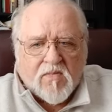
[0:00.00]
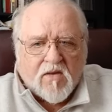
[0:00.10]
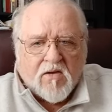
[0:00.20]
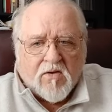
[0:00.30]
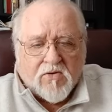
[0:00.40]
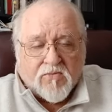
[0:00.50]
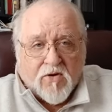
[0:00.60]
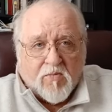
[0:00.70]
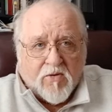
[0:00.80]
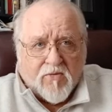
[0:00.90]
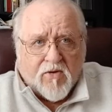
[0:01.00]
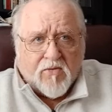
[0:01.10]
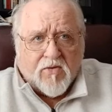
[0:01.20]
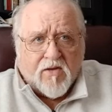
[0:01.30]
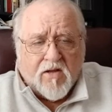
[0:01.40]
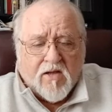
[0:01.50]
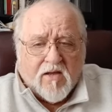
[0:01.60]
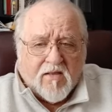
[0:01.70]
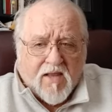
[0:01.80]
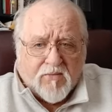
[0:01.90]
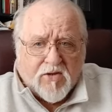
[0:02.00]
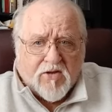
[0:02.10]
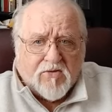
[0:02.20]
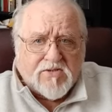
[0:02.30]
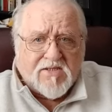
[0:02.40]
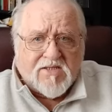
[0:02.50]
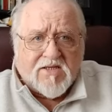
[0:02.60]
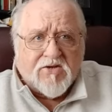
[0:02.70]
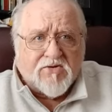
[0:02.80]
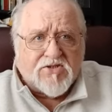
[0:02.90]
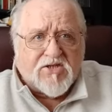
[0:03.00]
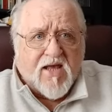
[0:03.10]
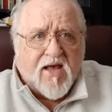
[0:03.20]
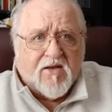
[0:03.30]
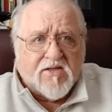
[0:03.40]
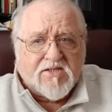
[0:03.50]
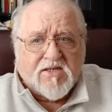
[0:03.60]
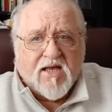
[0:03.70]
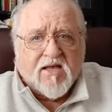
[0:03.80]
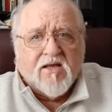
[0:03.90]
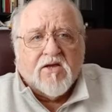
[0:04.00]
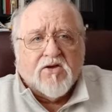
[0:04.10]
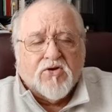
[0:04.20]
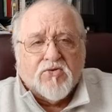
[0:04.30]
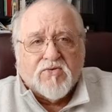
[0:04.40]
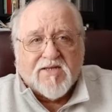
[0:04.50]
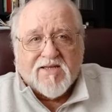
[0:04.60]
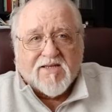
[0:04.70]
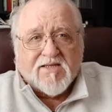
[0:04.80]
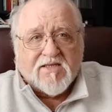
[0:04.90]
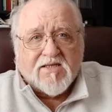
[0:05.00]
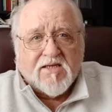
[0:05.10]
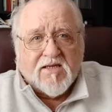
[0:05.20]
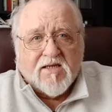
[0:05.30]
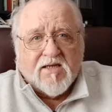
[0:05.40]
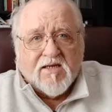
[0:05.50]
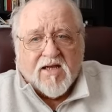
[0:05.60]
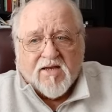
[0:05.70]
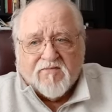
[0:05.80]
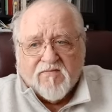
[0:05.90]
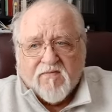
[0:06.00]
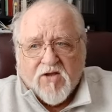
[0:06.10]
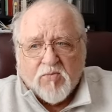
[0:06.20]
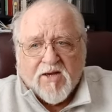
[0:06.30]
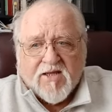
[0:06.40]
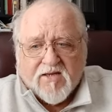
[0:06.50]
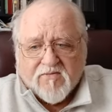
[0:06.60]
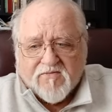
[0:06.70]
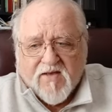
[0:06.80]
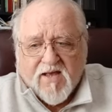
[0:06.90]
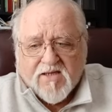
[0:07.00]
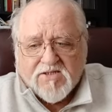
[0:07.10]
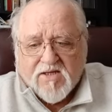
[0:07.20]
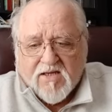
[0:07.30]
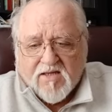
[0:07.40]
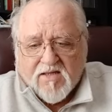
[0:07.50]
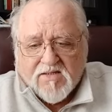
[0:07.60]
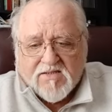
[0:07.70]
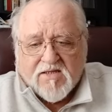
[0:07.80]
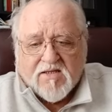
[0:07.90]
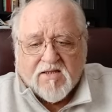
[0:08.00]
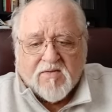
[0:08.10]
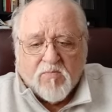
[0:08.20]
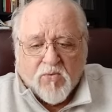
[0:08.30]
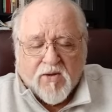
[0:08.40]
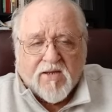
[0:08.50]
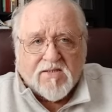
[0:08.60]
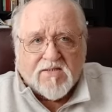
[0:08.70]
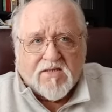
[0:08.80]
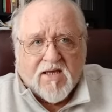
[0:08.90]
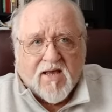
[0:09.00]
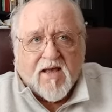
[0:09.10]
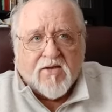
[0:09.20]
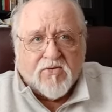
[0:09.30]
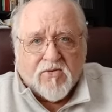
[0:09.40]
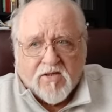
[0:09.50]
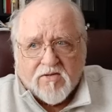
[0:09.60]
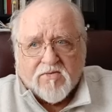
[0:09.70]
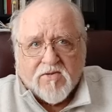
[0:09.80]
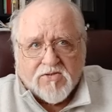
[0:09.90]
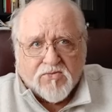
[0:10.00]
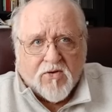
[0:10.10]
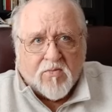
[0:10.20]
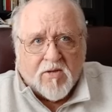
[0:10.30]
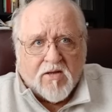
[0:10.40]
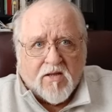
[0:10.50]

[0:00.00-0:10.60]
on a Roman road, they would go to the nearest town and say, who did it? And if nobody confessed, they said, bring us the guy who killed this Roman,